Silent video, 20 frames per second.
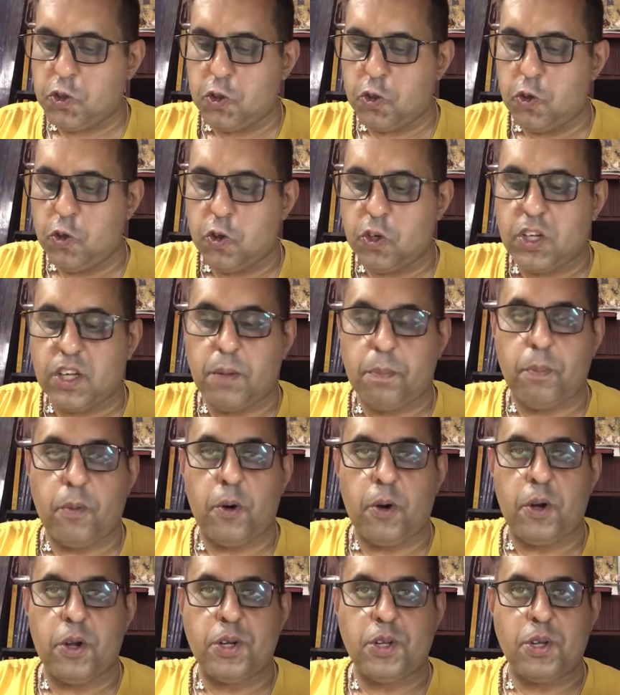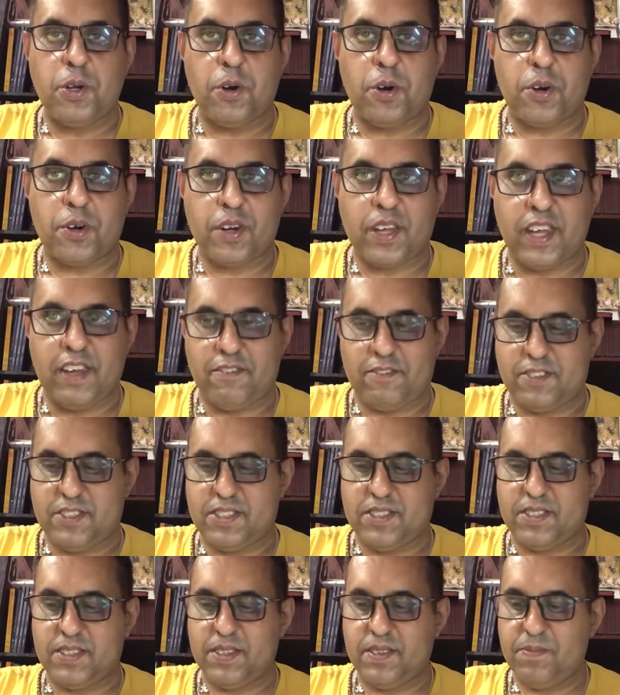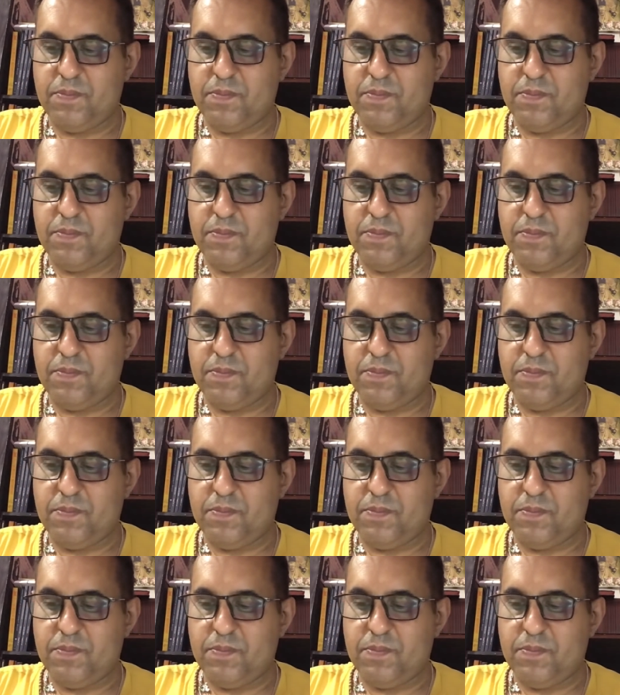to look upon your gifts.